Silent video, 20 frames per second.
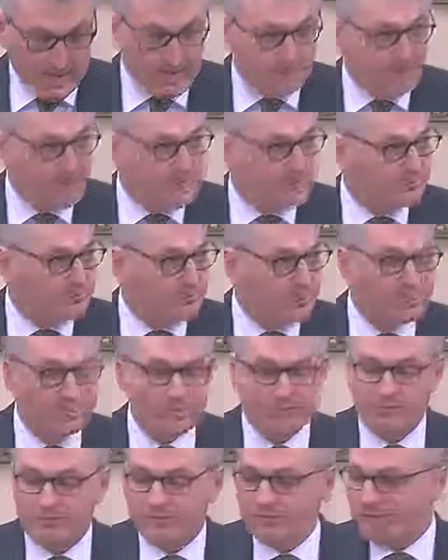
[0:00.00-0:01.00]
I paid
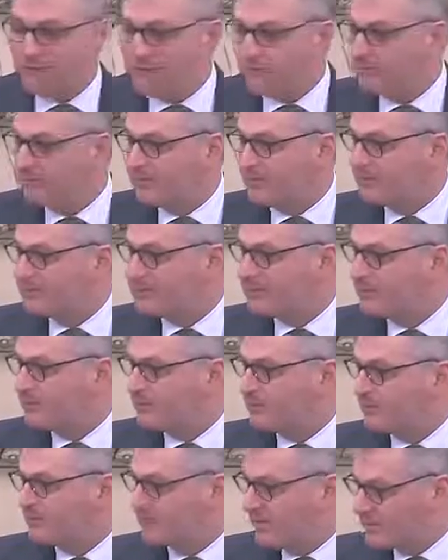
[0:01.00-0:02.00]
tribute to him for the
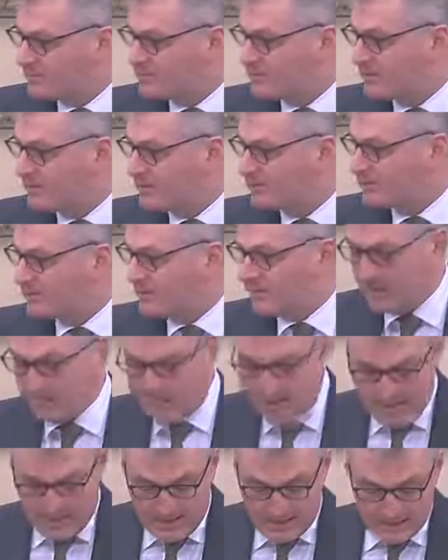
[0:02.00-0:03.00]
professionalism
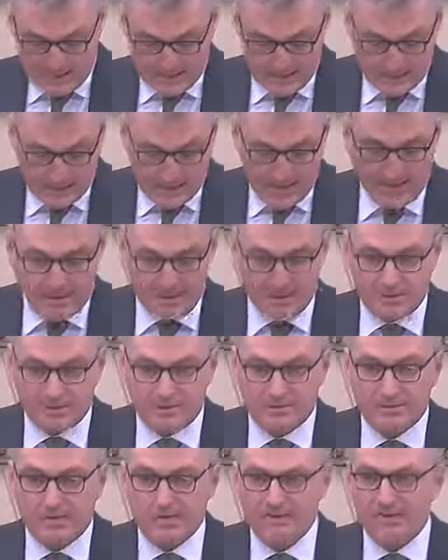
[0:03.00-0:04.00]
in the way he
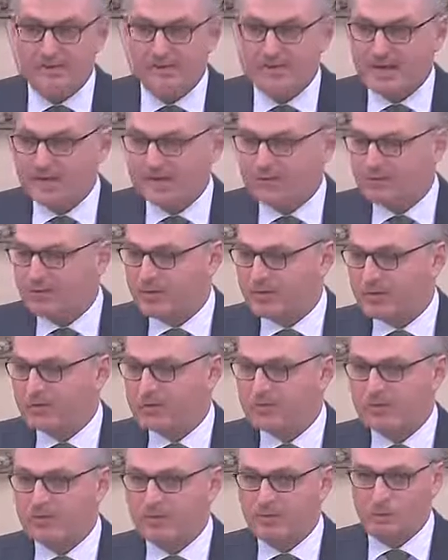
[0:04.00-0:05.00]
conducted that trip
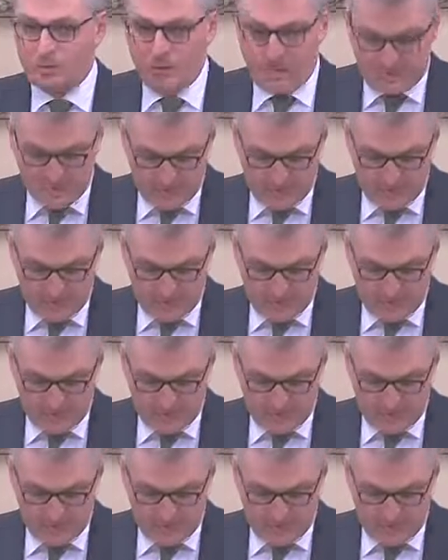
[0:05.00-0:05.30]
and in the way